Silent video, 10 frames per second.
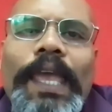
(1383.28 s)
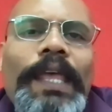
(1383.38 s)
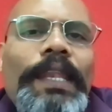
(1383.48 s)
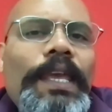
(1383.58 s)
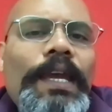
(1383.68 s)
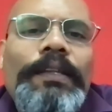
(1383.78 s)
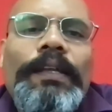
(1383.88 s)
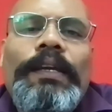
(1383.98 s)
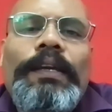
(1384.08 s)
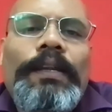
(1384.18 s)
any
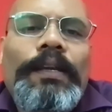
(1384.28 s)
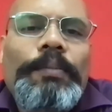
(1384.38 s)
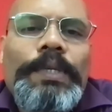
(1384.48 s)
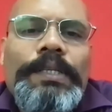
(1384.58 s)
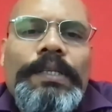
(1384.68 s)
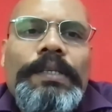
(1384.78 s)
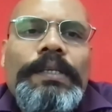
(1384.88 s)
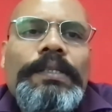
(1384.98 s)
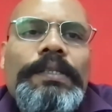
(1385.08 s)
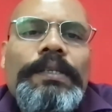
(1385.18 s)
other internet
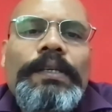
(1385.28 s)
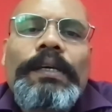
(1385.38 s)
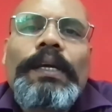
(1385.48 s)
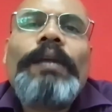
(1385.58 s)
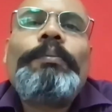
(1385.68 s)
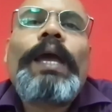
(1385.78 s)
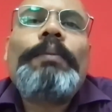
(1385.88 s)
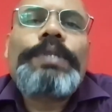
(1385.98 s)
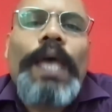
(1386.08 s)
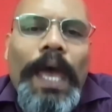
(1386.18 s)
businesses, it
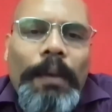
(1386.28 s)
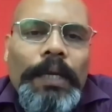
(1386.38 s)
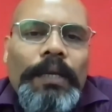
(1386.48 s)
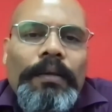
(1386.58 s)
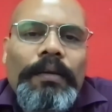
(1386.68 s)
becomes a habit.